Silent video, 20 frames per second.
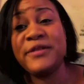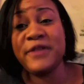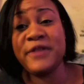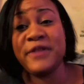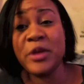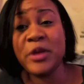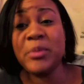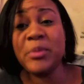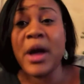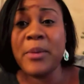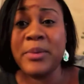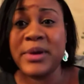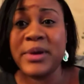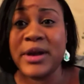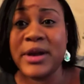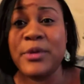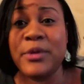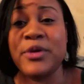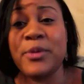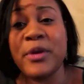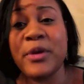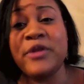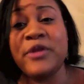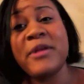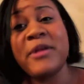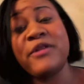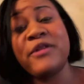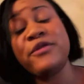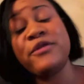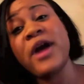a film company with one of
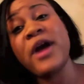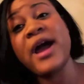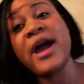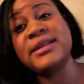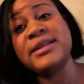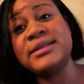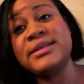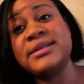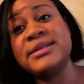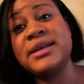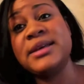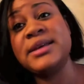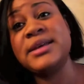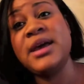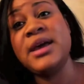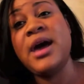my friends.